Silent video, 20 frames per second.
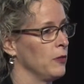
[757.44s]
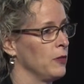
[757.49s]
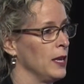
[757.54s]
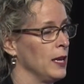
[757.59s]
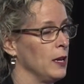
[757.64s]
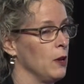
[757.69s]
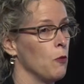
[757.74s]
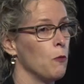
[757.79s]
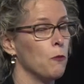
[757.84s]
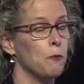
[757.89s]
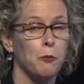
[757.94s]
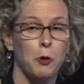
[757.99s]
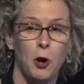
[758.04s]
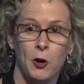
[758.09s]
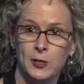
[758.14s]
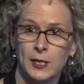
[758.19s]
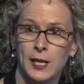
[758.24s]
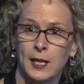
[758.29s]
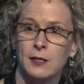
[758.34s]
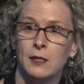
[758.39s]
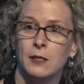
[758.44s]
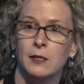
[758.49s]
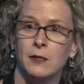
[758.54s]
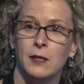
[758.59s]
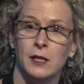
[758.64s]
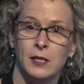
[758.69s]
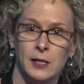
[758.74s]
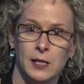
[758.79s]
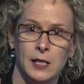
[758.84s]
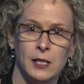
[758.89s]
the processes,
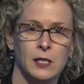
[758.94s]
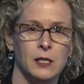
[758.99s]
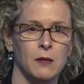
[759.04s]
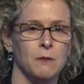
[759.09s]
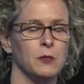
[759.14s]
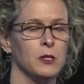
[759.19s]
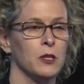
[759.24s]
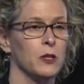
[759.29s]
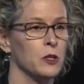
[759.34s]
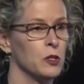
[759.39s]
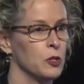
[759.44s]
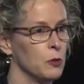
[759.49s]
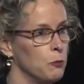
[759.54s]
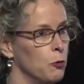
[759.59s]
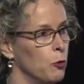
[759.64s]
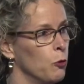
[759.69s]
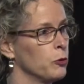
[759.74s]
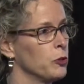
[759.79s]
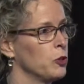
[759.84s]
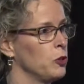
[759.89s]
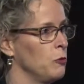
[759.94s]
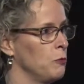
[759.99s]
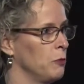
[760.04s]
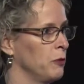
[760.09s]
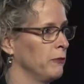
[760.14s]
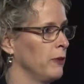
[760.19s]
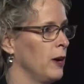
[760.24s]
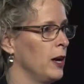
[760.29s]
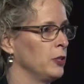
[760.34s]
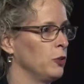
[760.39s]
the systems, the supports you
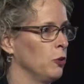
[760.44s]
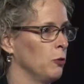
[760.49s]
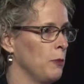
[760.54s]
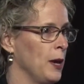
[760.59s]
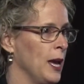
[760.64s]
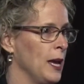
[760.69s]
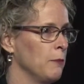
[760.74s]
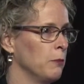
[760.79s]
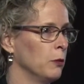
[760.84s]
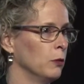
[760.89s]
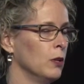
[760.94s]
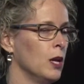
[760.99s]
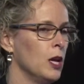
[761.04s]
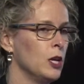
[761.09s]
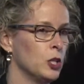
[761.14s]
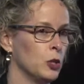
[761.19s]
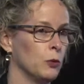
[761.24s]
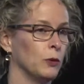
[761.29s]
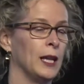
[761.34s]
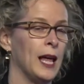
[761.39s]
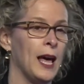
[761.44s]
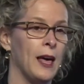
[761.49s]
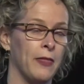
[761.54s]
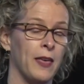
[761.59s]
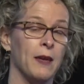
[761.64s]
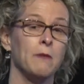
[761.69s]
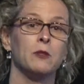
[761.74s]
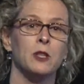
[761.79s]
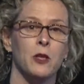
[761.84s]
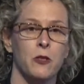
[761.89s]
provide your people to allow
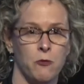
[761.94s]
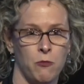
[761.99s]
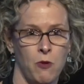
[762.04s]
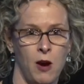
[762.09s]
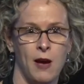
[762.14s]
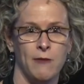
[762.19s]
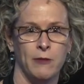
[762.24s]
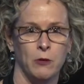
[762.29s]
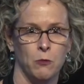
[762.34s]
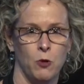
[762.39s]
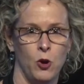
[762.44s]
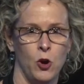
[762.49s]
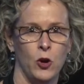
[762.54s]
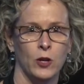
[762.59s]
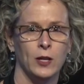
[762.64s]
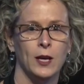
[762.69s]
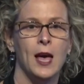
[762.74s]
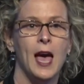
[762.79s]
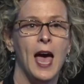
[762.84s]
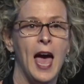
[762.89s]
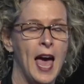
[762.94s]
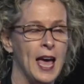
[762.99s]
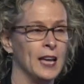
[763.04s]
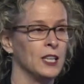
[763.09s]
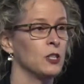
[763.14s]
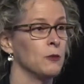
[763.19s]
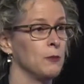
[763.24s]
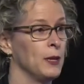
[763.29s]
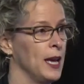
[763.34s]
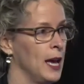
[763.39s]
them to thrive at work
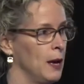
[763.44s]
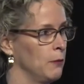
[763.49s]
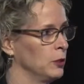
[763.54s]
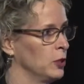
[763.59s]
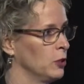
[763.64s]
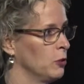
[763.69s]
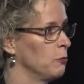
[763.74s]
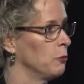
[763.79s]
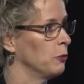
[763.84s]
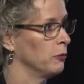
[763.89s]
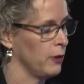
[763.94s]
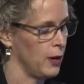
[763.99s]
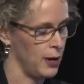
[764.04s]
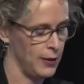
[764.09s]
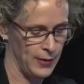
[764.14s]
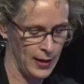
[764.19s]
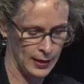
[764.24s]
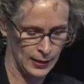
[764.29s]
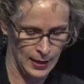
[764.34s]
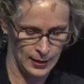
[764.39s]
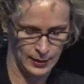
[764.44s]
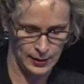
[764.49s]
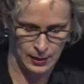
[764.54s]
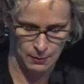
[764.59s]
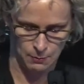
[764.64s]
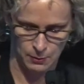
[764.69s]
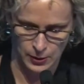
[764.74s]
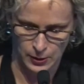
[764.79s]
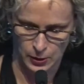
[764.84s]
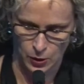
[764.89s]
and to be able to provide that
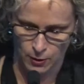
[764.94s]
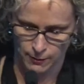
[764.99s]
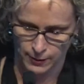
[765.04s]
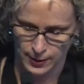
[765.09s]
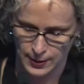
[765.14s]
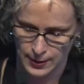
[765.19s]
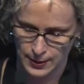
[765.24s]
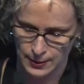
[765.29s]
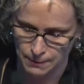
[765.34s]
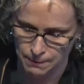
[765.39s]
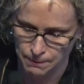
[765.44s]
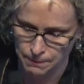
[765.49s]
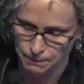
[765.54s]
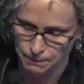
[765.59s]
customer service.